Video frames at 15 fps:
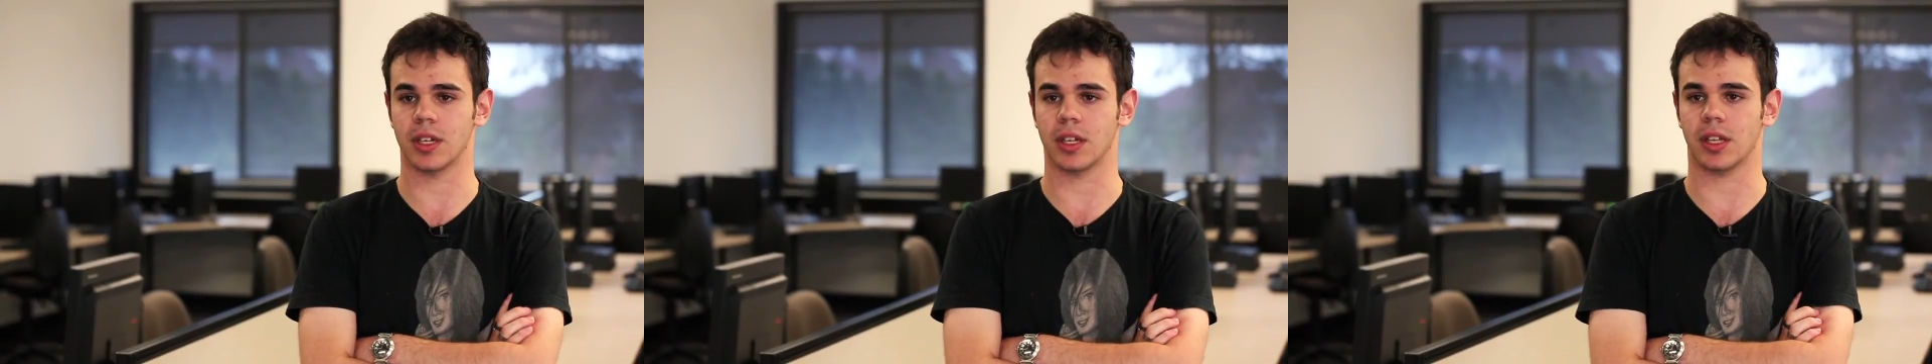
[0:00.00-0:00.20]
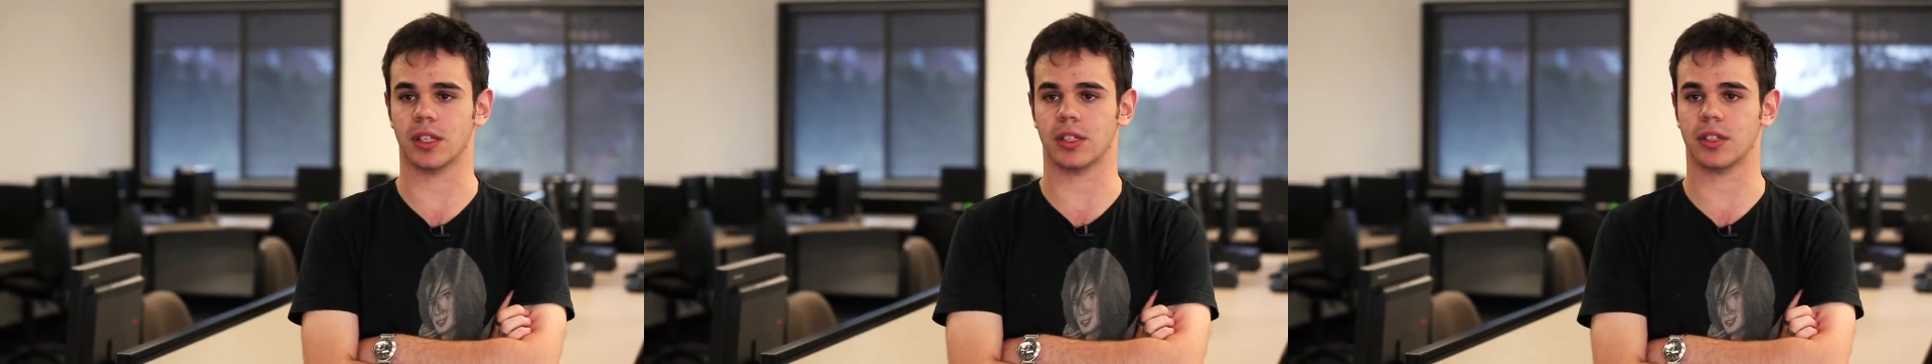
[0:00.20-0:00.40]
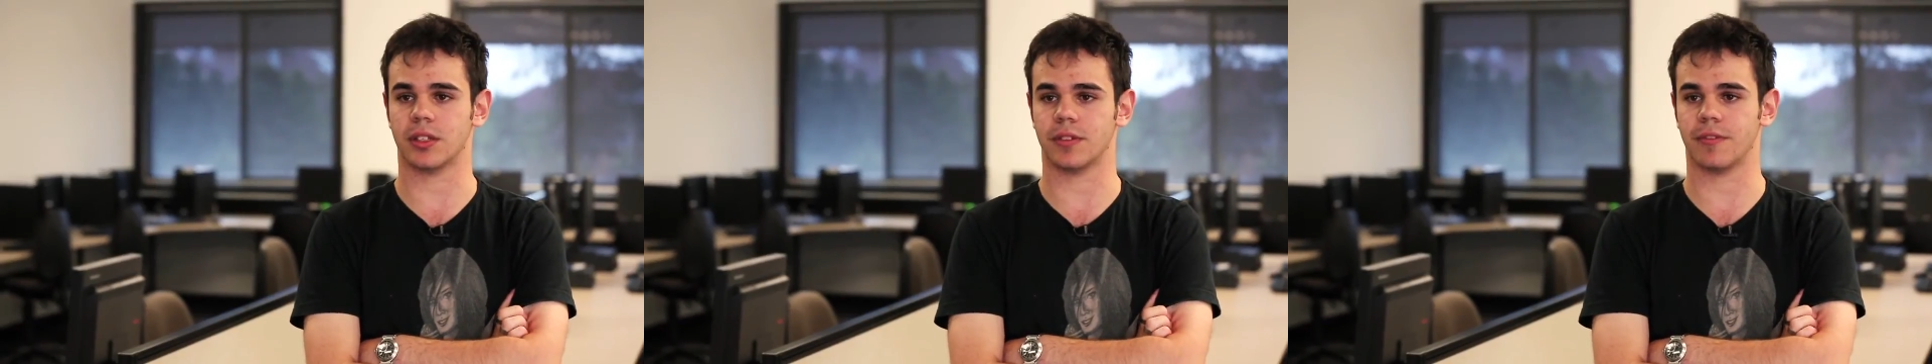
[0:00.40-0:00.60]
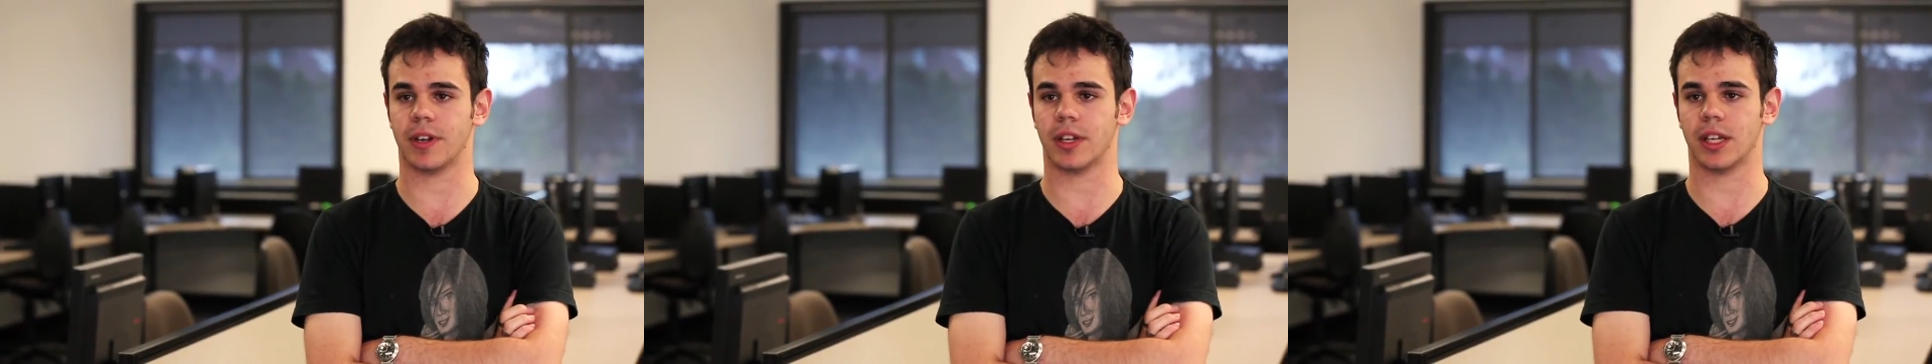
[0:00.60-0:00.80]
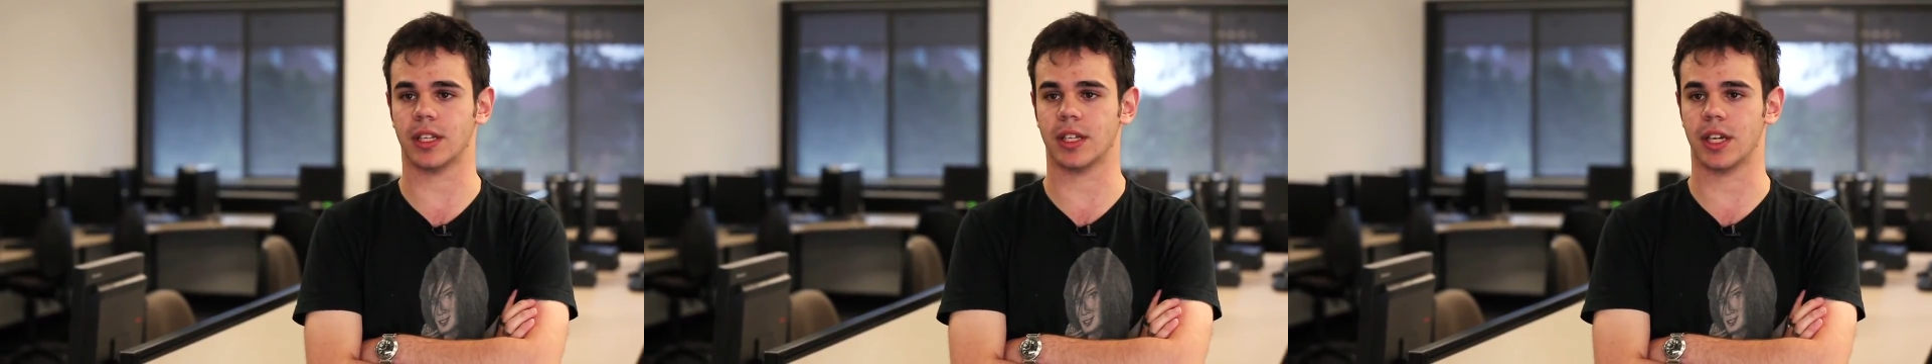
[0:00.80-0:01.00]
there's lots of
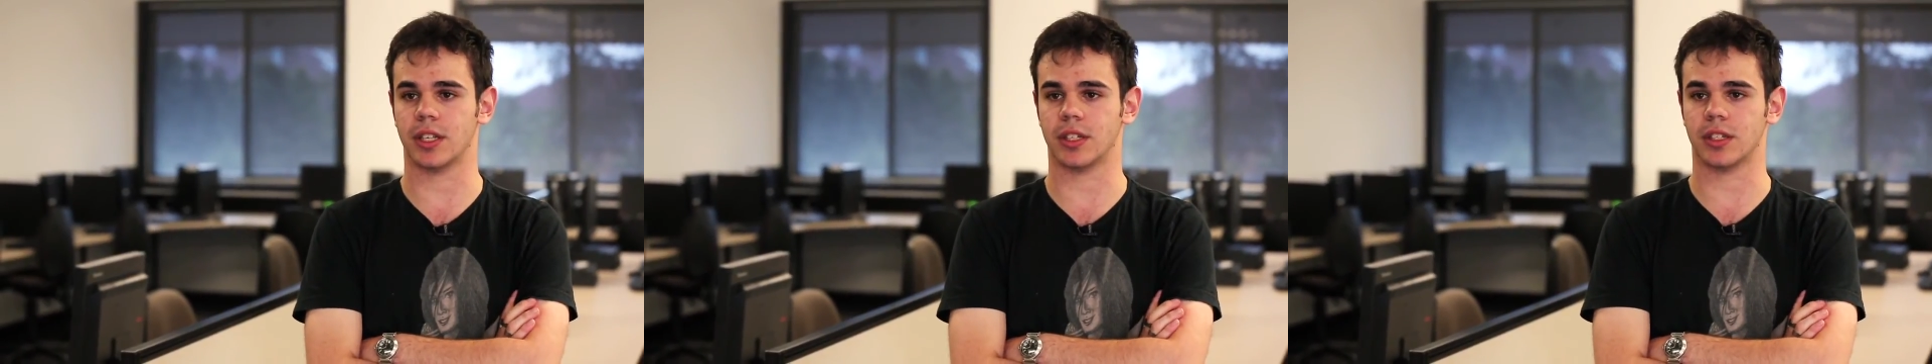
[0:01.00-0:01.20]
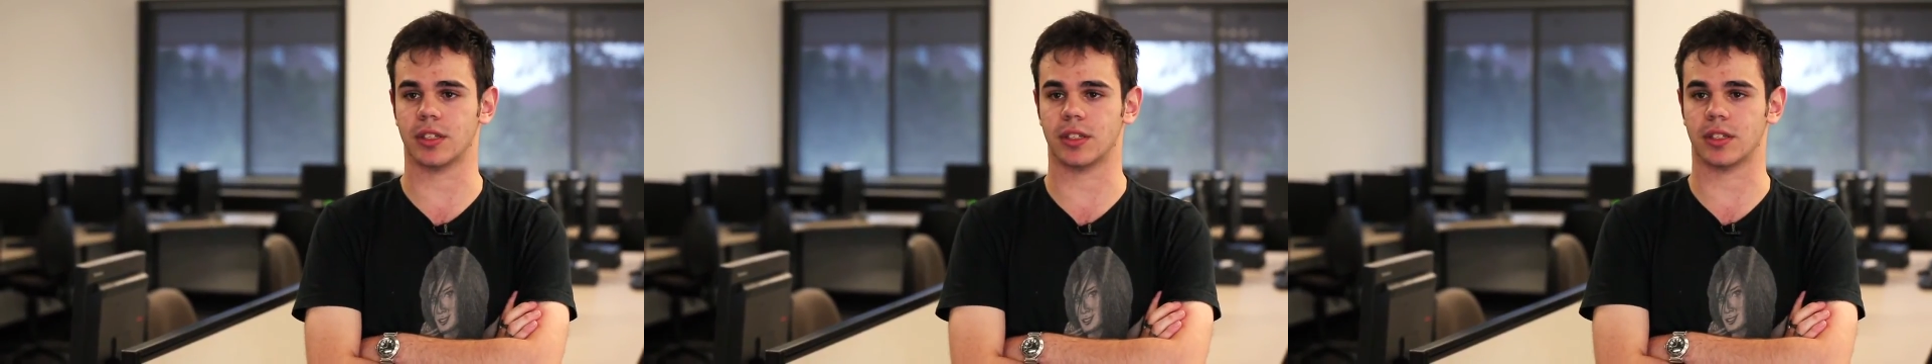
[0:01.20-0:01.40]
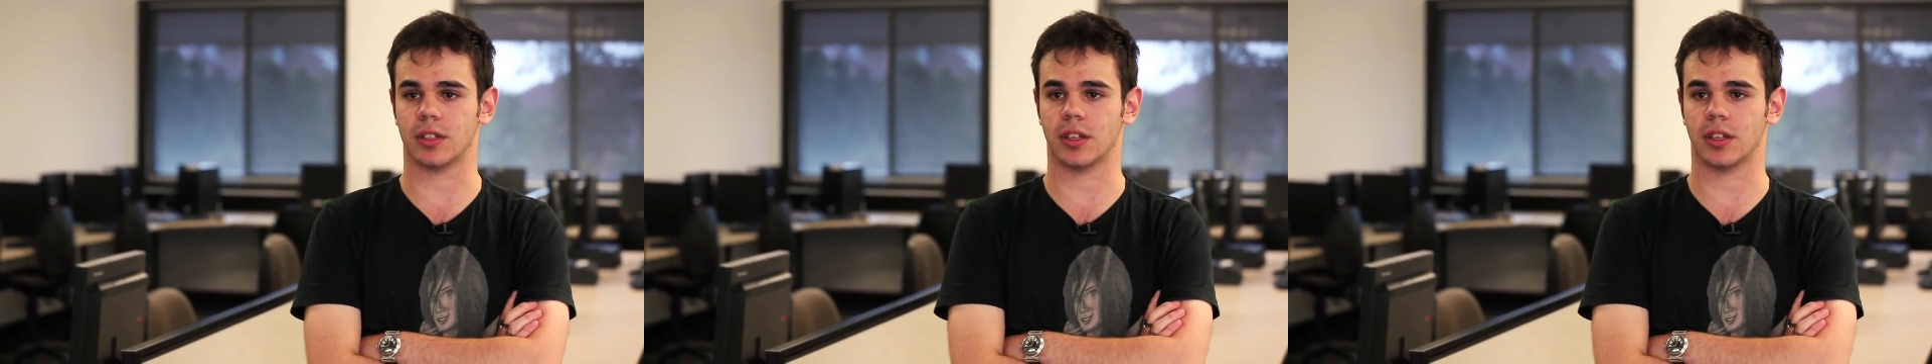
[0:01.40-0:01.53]
friendly teachers,